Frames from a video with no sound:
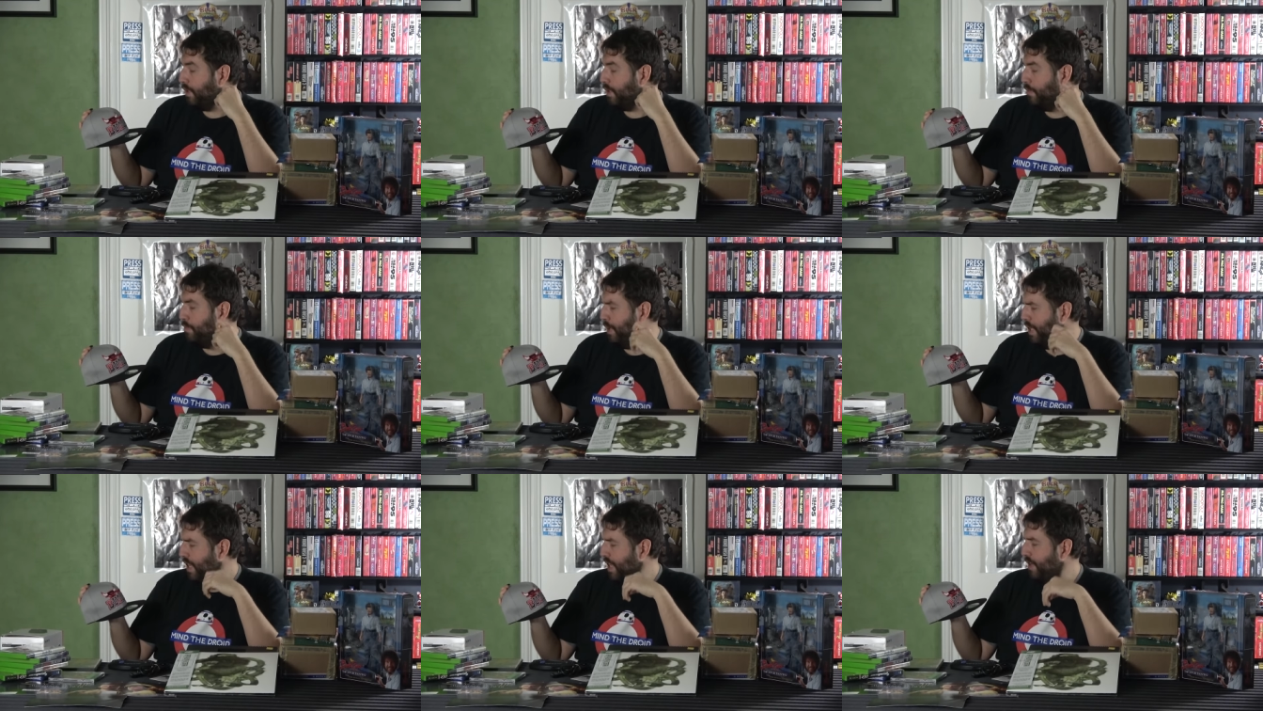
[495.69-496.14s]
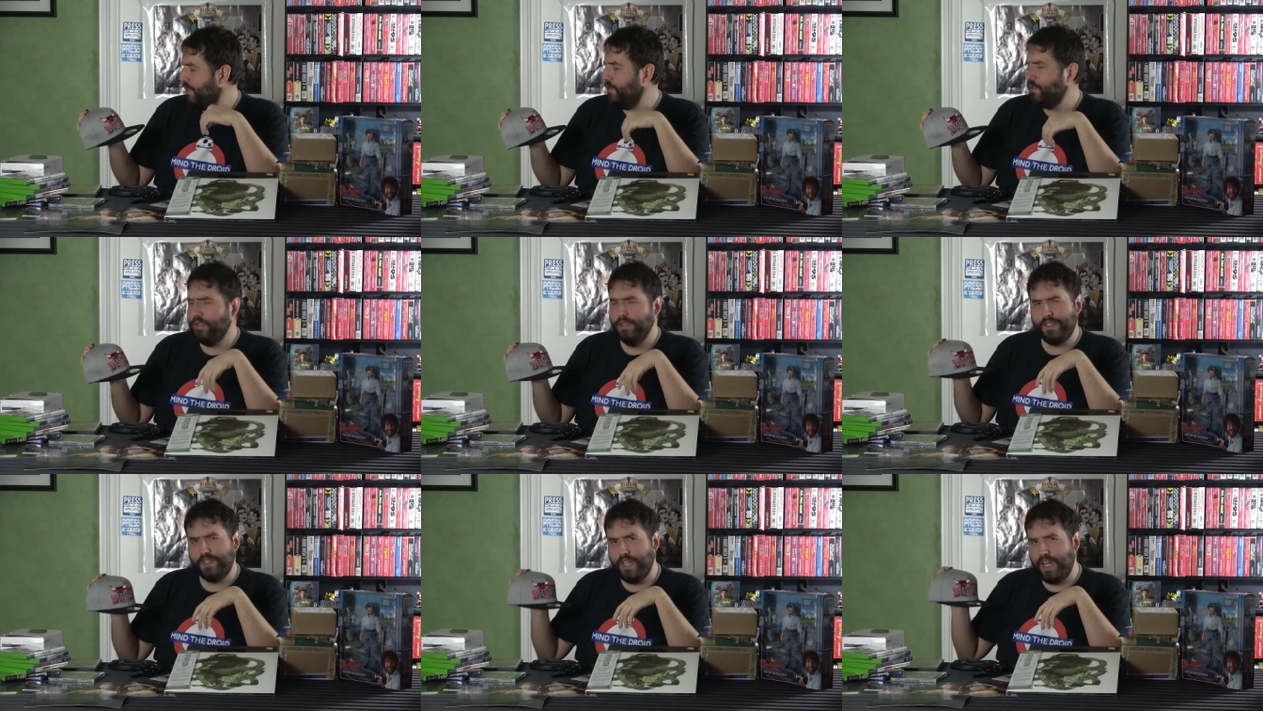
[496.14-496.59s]
But then I
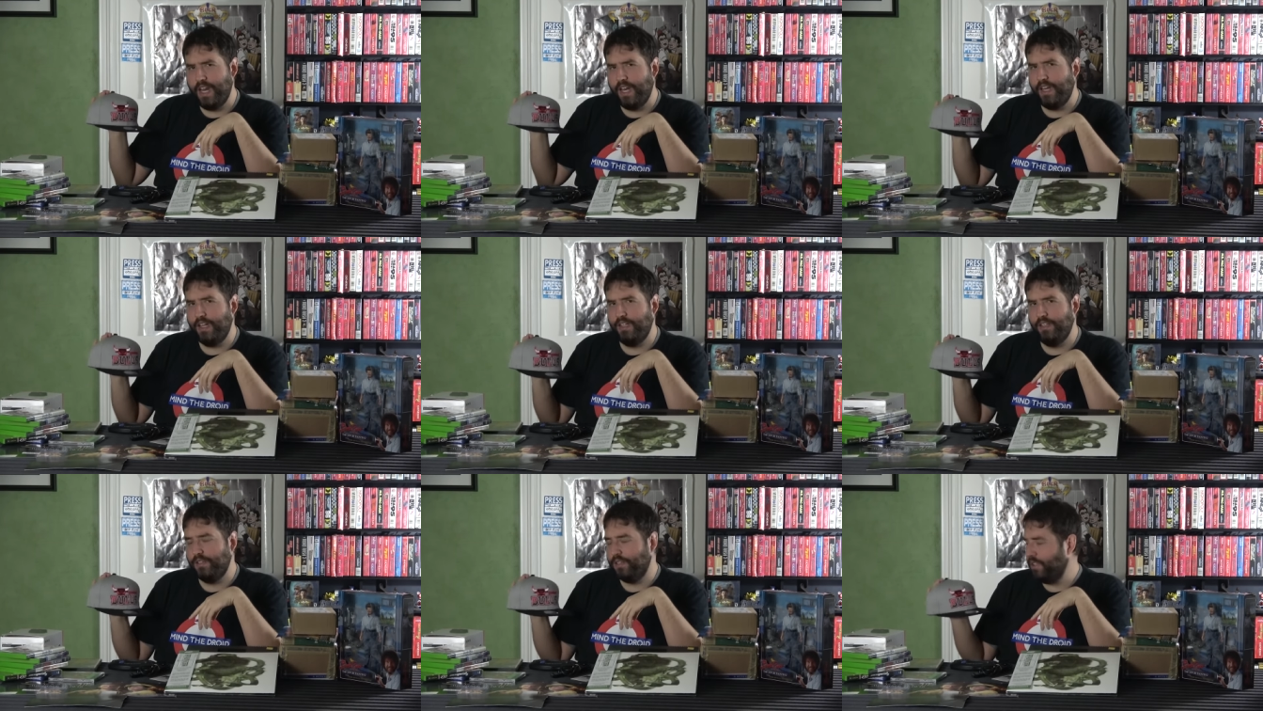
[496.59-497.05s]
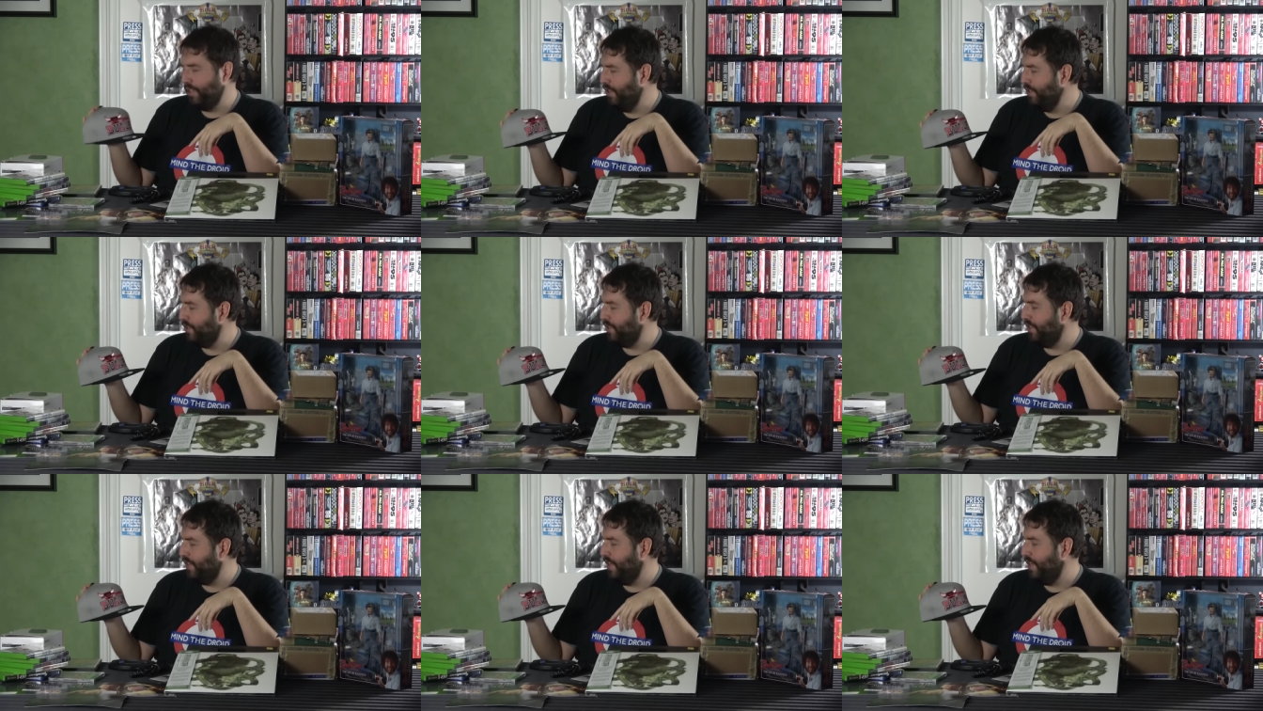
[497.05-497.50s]
looked at it a little
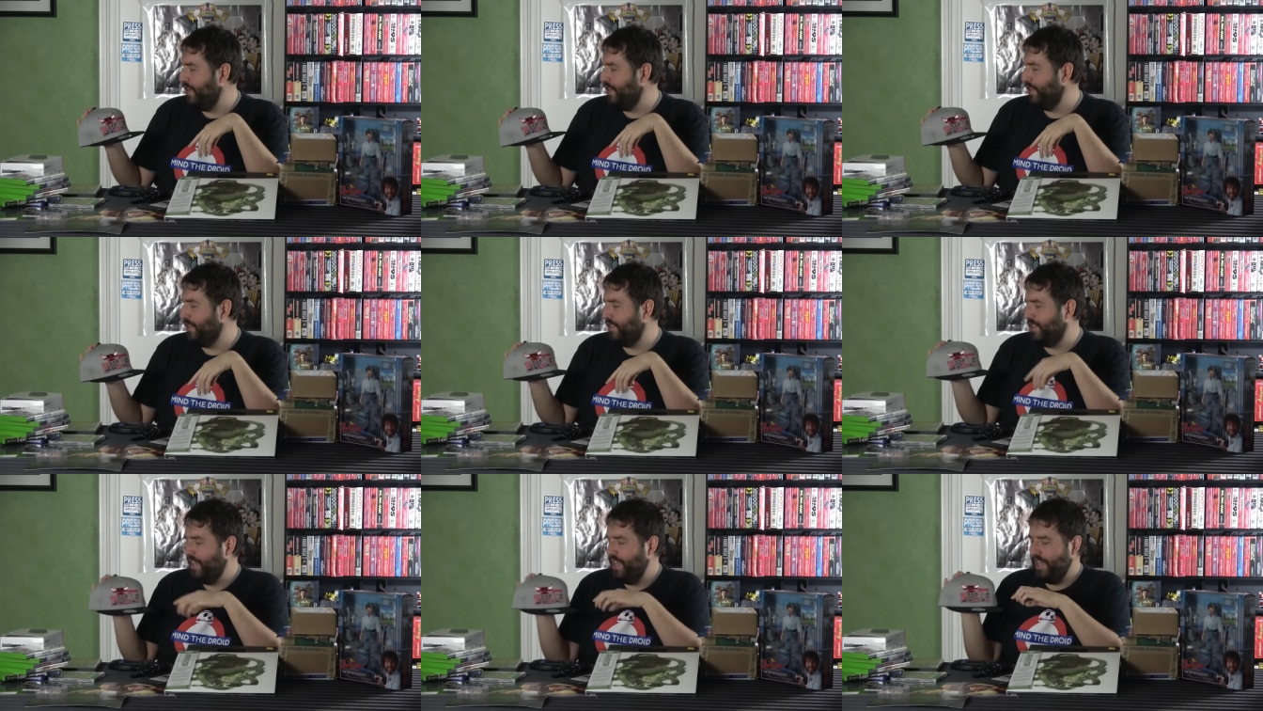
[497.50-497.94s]
closer and I noticed it